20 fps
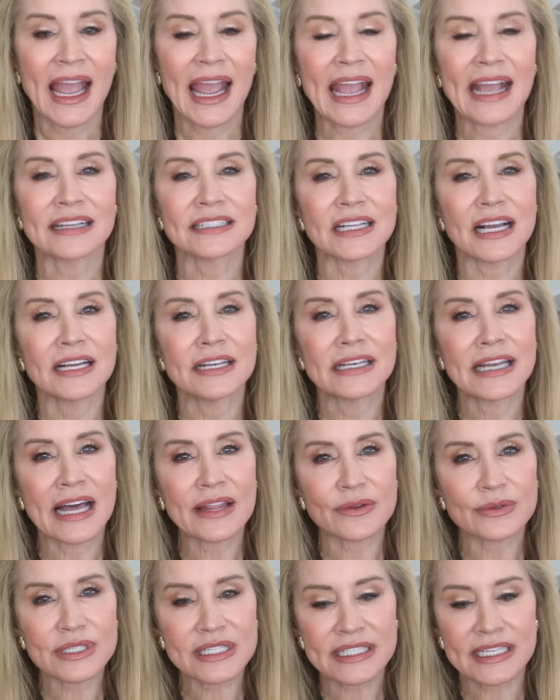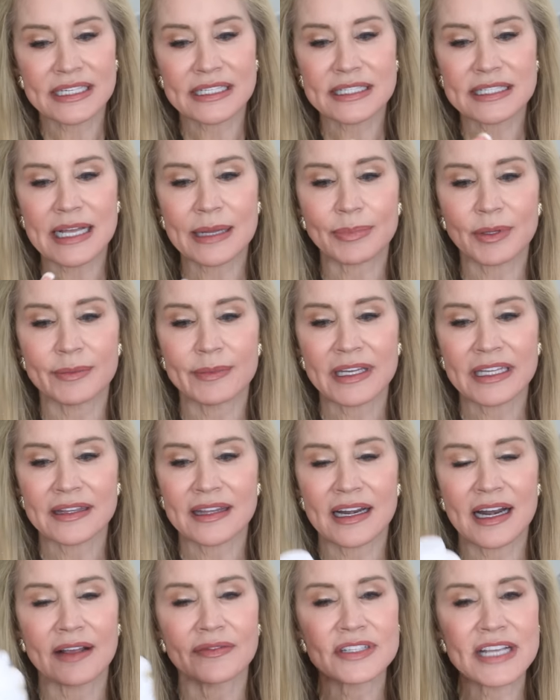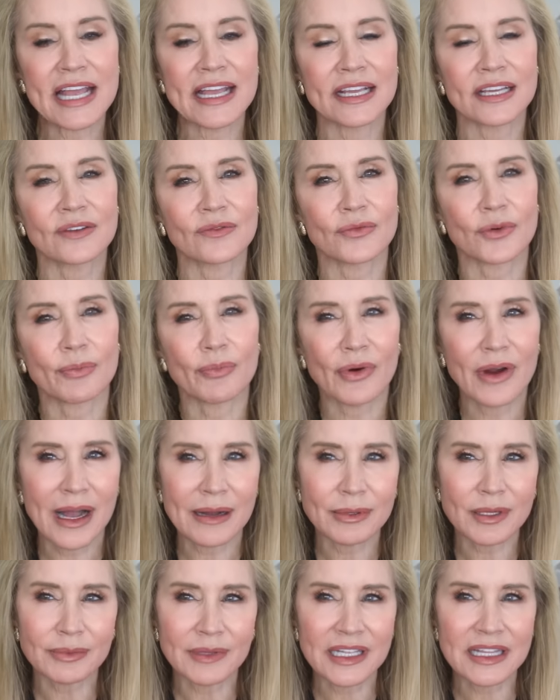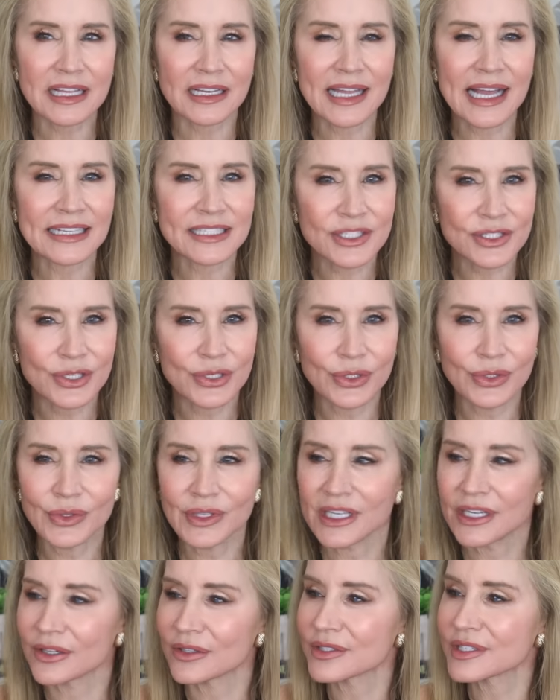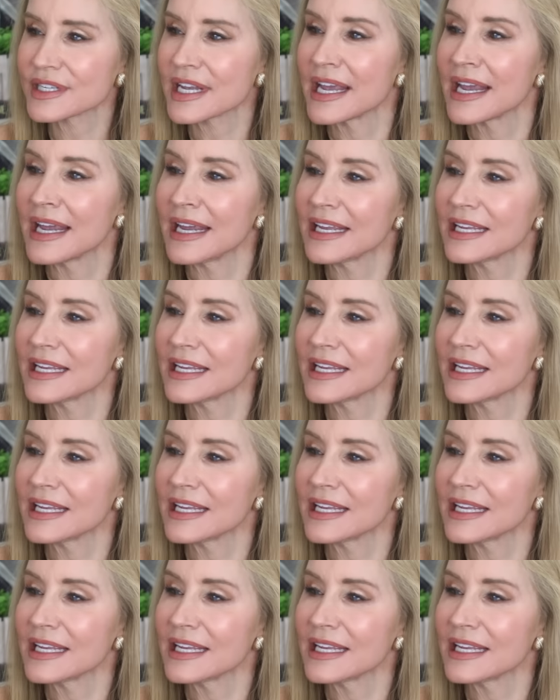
And another skin supplement that I've taken for probably the last 2 years